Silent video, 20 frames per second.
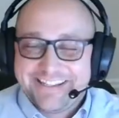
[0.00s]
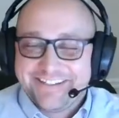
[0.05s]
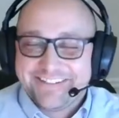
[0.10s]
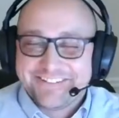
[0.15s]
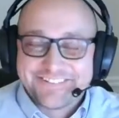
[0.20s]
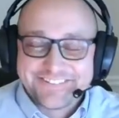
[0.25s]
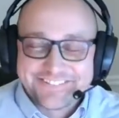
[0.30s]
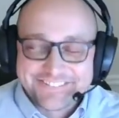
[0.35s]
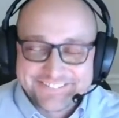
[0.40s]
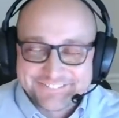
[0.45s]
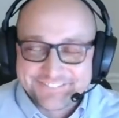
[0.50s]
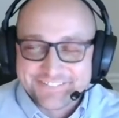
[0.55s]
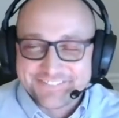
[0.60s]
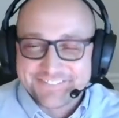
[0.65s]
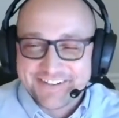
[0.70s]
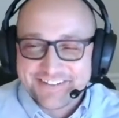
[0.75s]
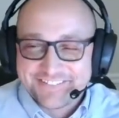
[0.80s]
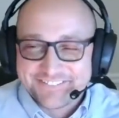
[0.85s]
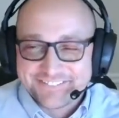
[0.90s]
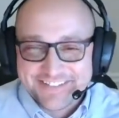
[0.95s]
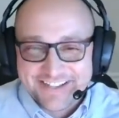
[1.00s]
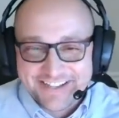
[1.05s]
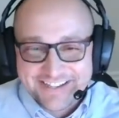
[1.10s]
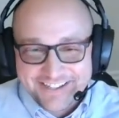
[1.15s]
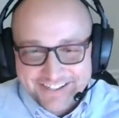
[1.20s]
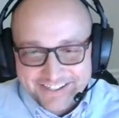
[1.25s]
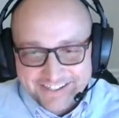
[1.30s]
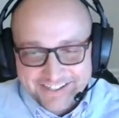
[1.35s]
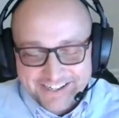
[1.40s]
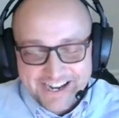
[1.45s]
you for my
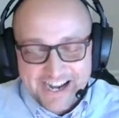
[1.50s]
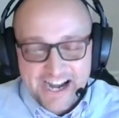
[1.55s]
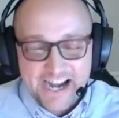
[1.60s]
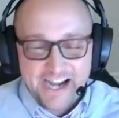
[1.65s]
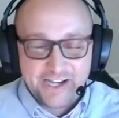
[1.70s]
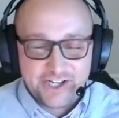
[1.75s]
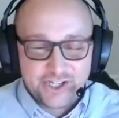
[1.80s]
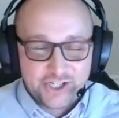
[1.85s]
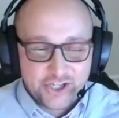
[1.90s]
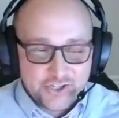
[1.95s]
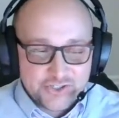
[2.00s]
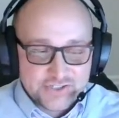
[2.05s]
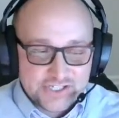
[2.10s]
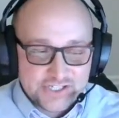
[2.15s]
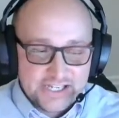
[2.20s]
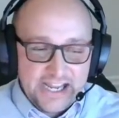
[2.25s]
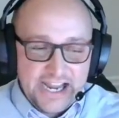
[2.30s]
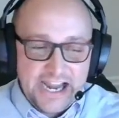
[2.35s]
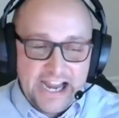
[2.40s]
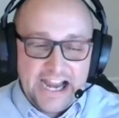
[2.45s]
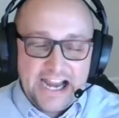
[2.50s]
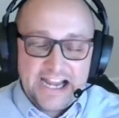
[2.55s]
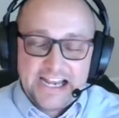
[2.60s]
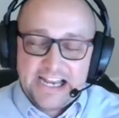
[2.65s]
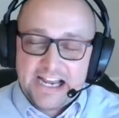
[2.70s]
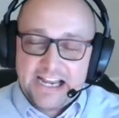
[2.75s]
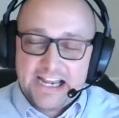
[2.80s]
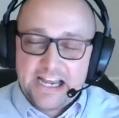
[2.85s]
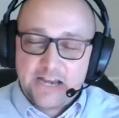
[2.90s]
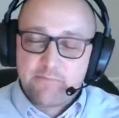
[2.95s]
blender. And he goes, and
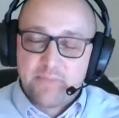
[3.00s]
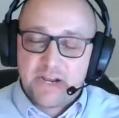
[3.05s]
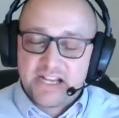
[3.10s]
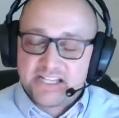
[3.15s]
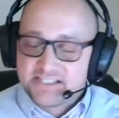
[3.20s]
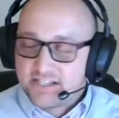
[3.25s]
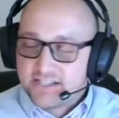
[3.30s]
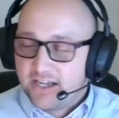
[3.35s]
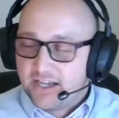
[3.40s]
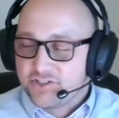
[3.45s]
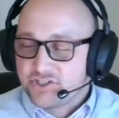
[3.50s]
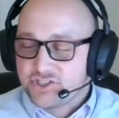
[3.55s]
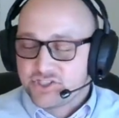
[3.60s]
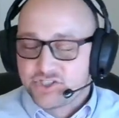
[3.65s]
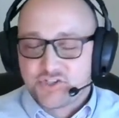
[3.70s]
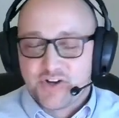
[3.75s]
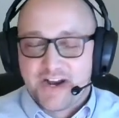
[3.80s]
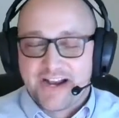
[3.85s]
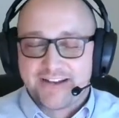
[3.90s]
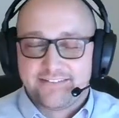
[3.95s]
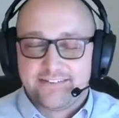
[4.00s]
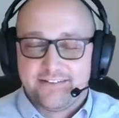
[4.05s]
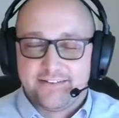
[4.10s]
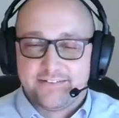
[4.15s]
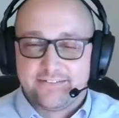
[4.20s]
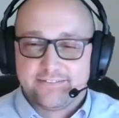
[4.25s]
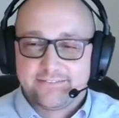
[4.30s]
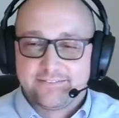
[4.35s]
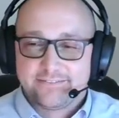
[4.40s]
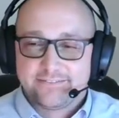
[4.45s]
I named my son Stratton.
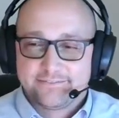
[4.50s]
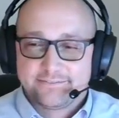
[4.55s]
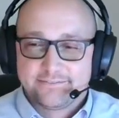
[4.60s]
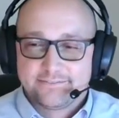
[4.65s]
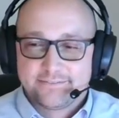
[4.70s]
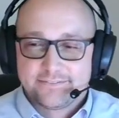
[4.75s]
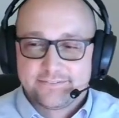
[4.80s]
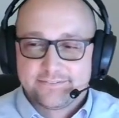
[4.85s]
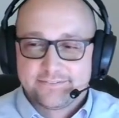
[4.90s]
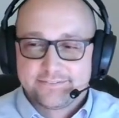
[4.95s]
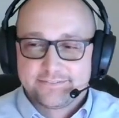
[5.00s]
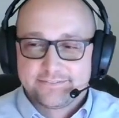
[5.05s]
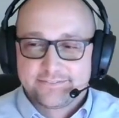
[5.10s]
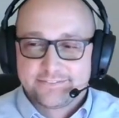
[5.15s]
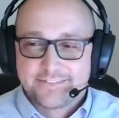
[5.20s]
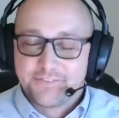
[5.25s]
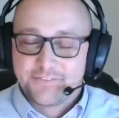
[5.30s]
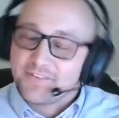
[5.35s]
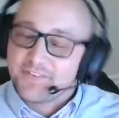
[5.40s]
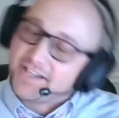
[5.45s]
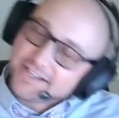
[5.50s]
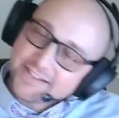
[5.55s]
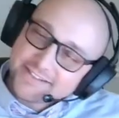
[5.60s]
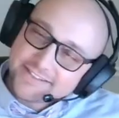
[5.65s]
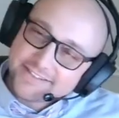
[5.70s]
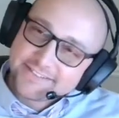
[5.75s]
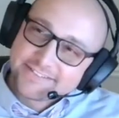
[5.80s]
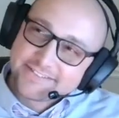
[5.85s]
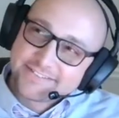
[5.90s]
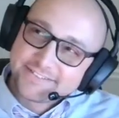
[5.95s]
I'm
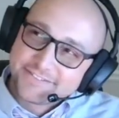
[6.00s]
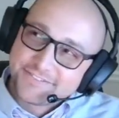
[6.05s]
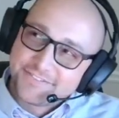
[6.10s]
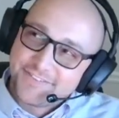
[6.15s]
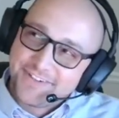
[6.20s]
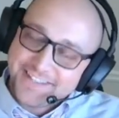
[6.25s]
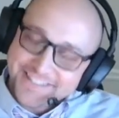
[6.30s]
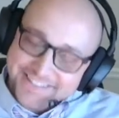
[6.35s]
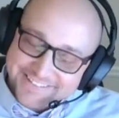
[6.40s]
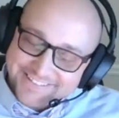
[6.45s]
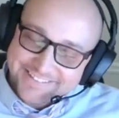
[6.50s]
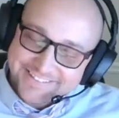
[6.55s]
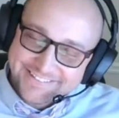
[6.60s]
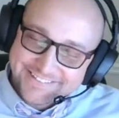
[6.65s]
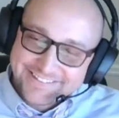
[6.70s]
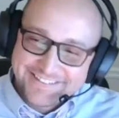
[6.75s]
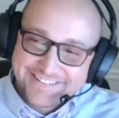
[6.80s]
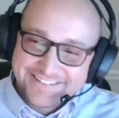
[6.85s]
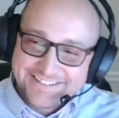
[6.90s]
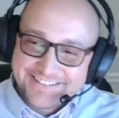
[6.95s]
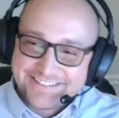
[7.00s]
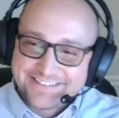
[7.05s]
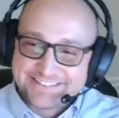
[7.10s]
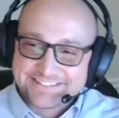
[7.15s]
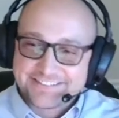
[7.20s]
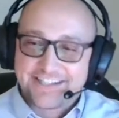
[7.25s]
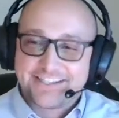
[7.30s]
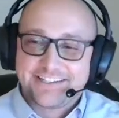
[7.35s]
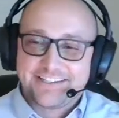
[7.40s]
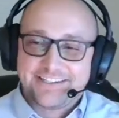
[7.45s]
like, what?
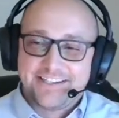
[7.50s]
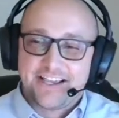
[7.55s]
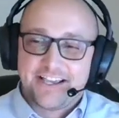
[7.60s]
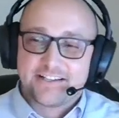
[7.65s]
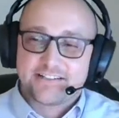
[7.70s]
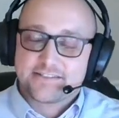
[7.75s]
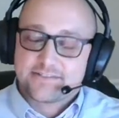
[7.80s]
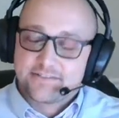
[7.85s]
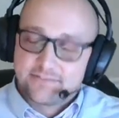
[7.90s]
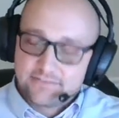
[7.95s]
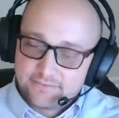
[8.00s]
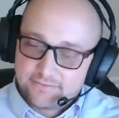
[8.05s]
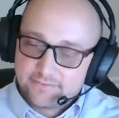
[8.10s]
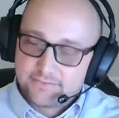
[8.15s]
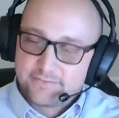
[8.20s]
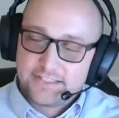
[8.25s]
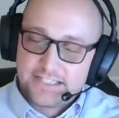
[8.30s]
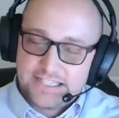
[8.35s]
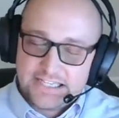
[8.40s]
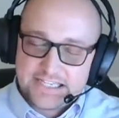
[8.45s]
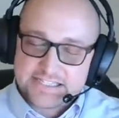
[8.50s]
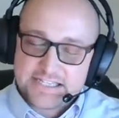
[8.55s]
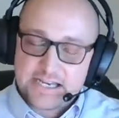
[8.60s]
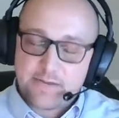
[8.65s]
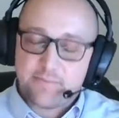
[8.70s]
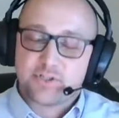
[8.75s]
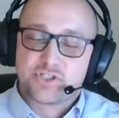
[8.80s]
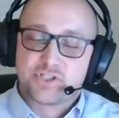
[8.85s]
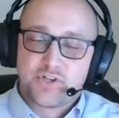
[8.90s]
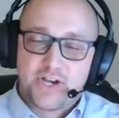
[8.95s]
He's like, yes, his
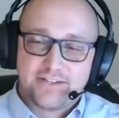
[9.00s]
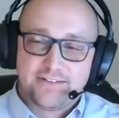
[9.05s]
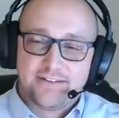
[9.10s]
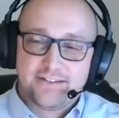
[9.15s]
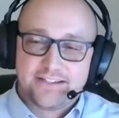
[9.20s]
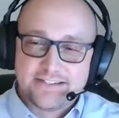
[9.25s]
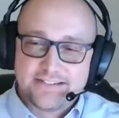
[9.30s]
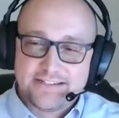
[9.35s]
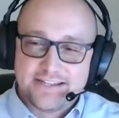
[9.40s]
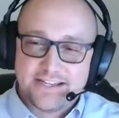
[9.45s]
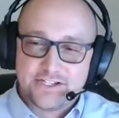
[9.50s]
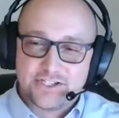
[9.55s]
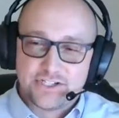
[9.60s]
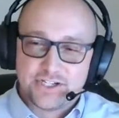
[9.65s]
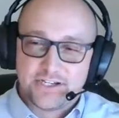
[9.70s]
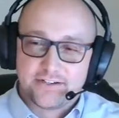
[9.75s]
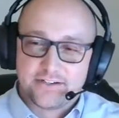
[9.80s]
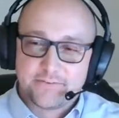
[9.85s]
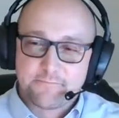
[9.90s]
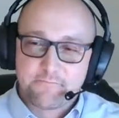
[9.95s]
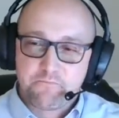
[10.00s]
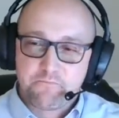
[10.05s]
name is Stratton Kintinji.